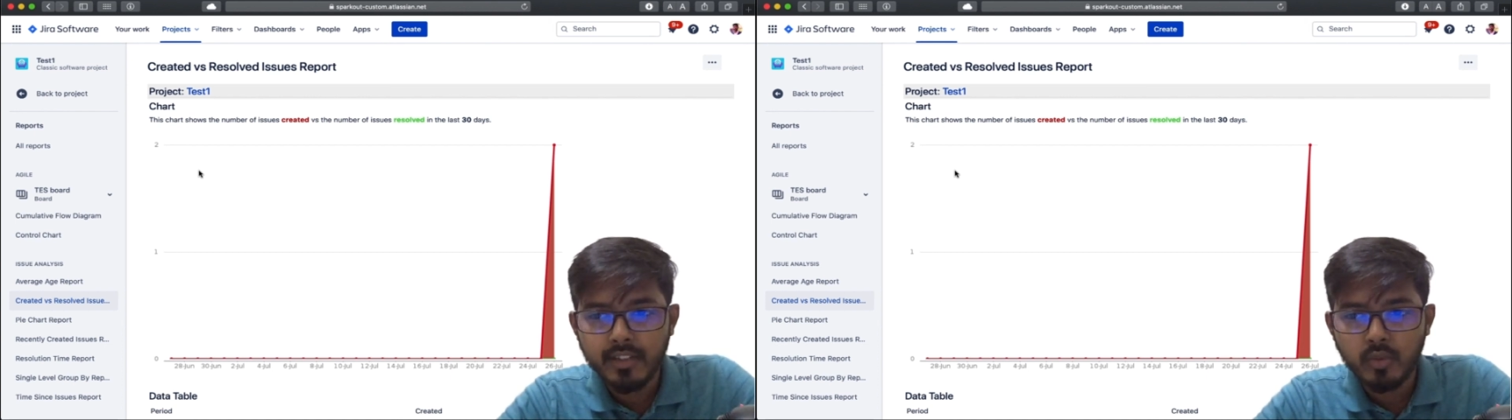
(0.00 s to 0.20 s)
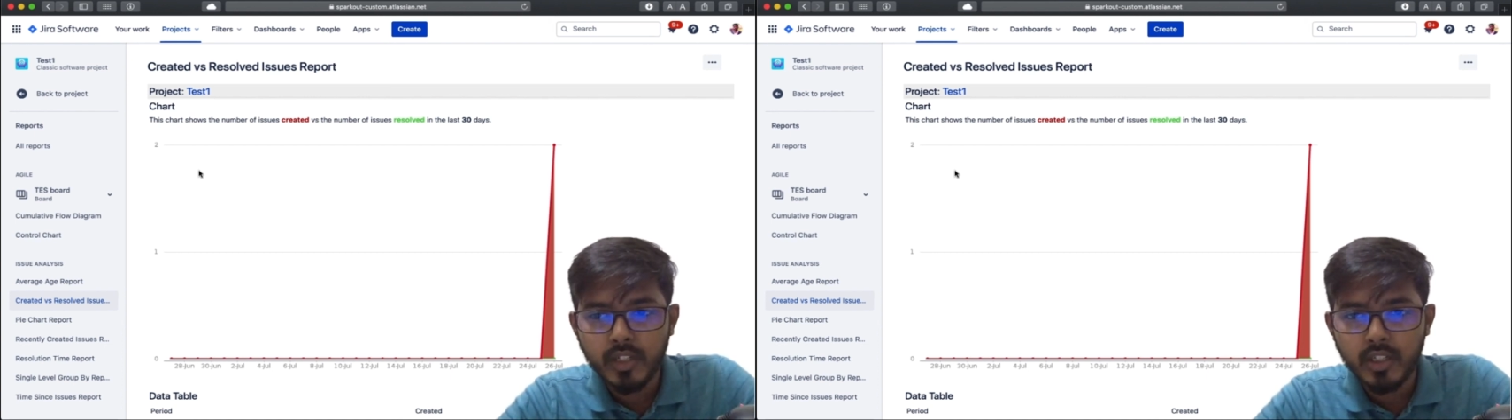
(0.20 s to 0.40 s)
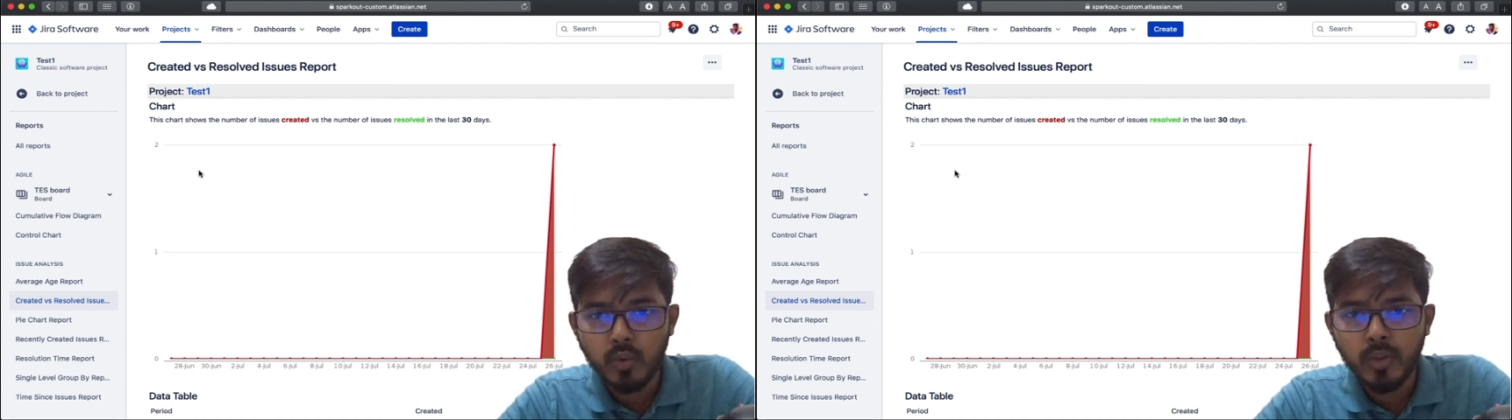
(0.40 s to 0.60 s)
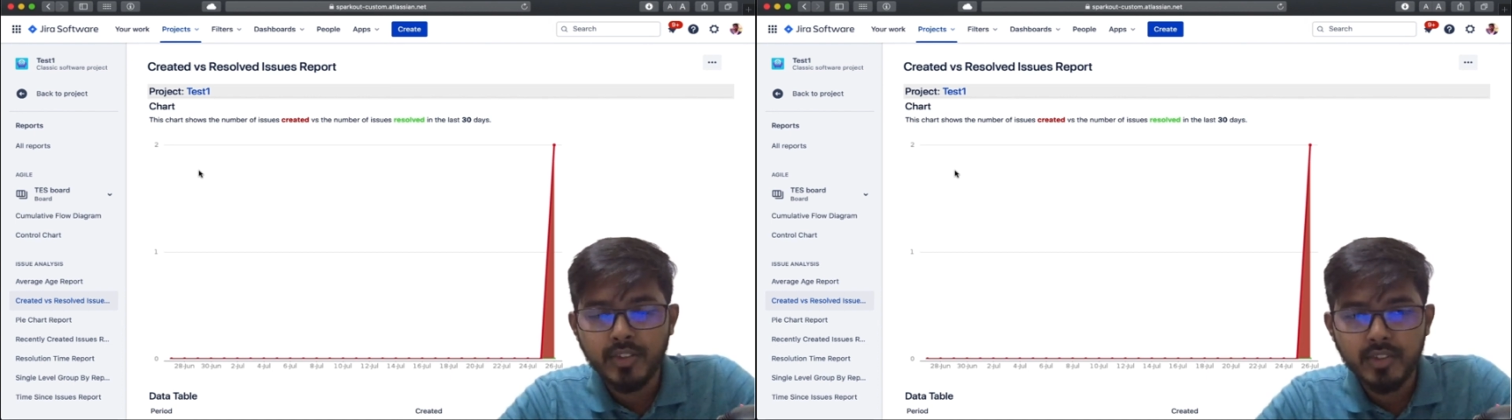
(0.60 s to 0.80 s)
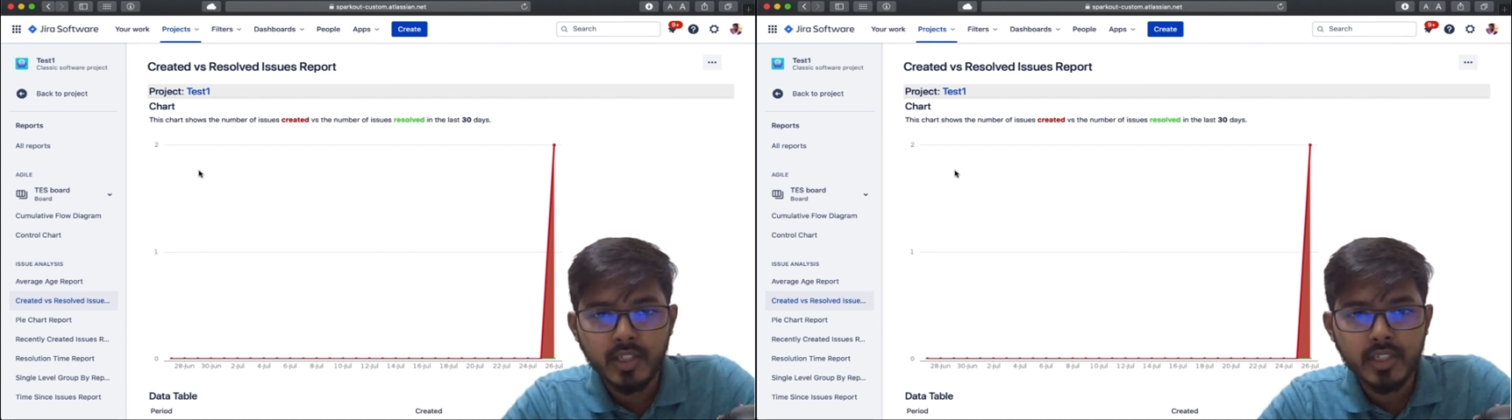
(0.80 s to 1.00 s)
video we'll
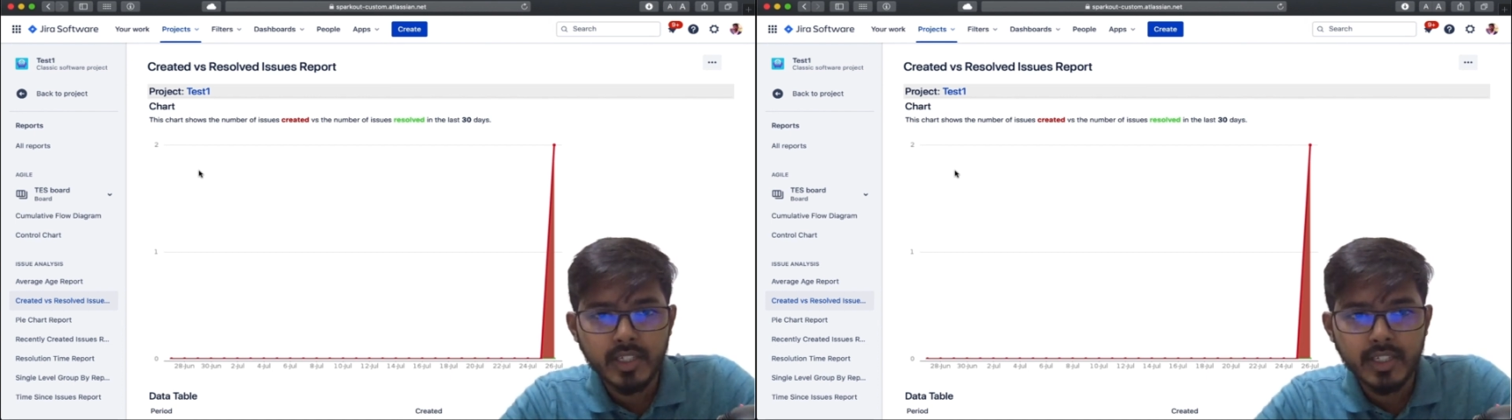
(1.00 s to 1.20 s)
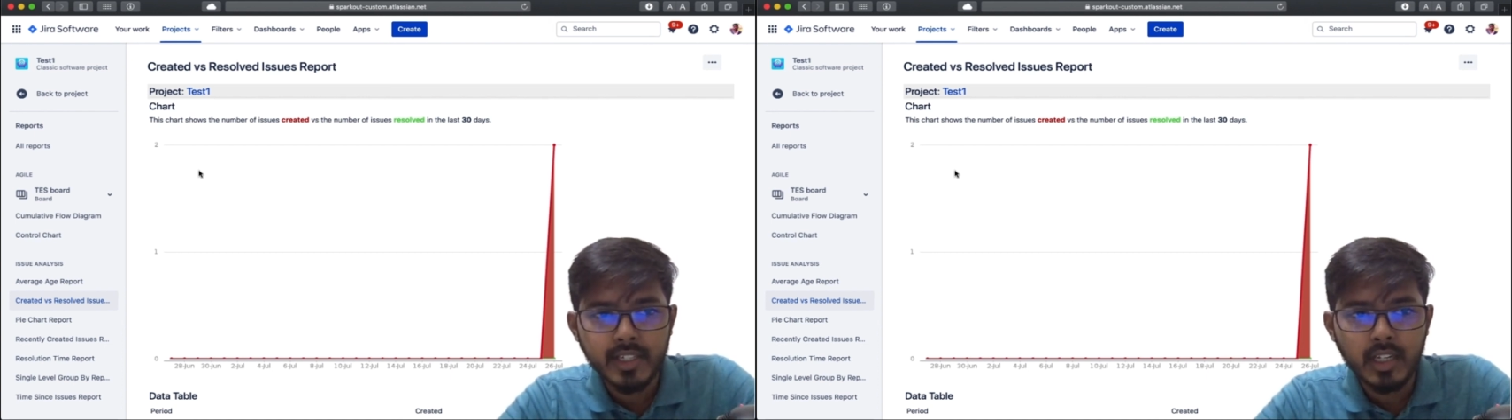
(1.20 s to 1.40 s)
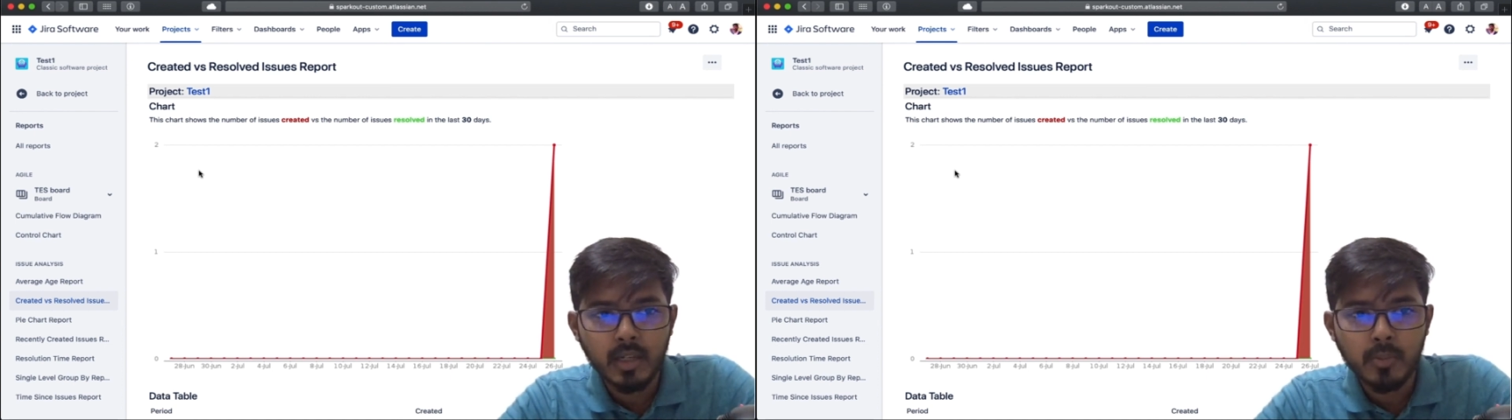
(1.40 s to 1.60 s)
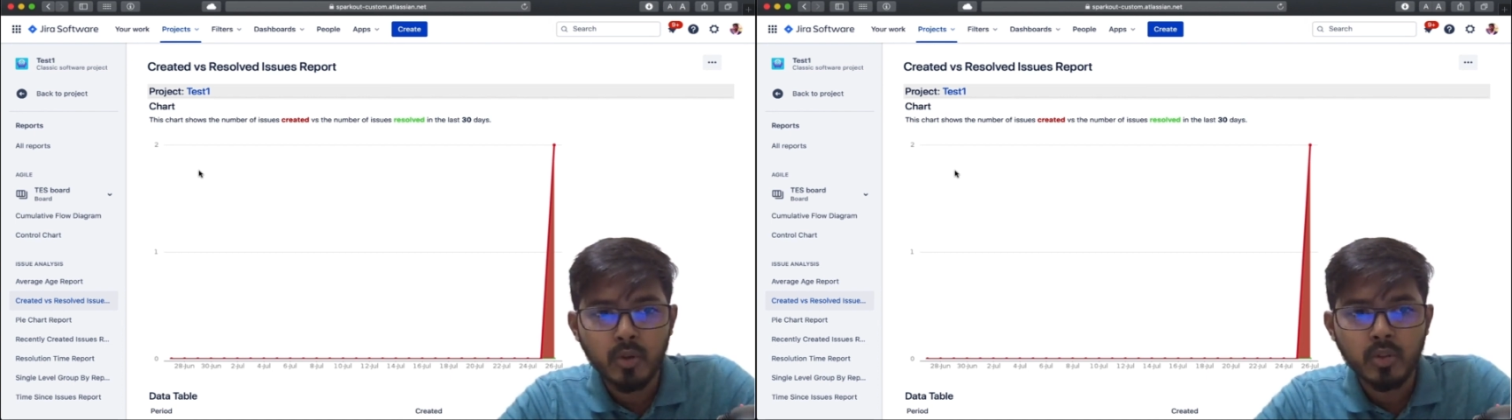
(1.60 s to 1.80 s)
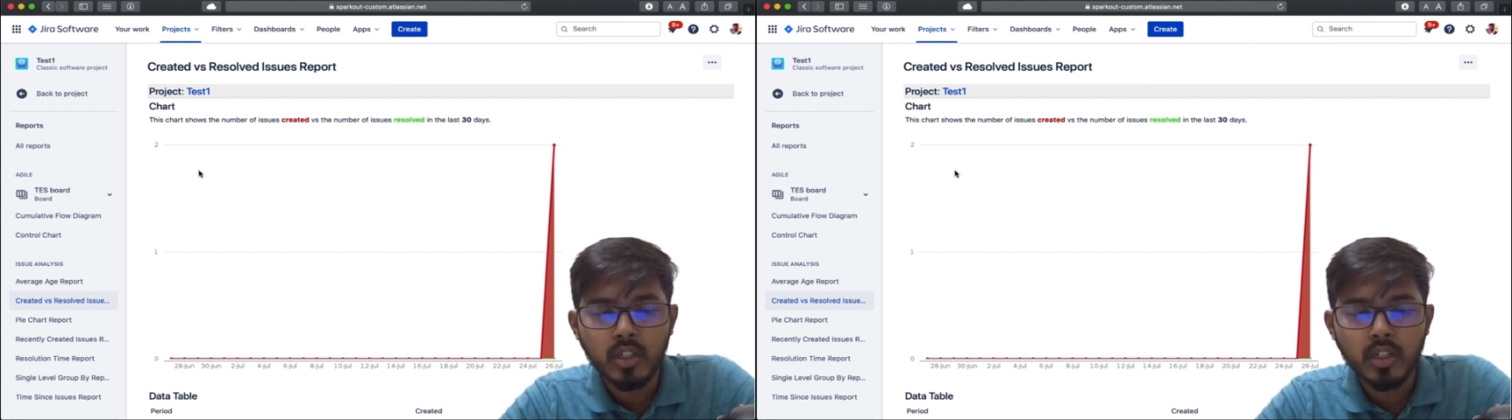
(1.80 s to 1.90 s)
see in detail about